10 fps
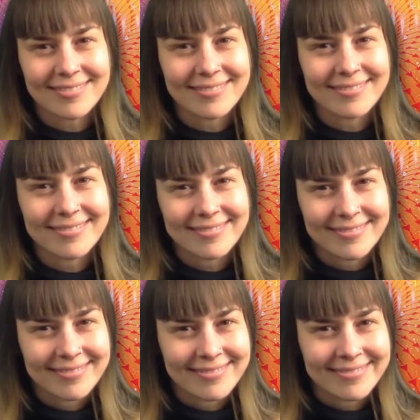
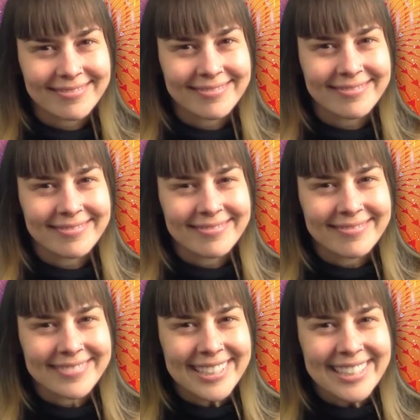
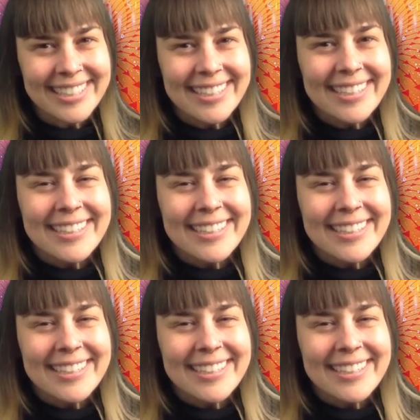(no one is talking)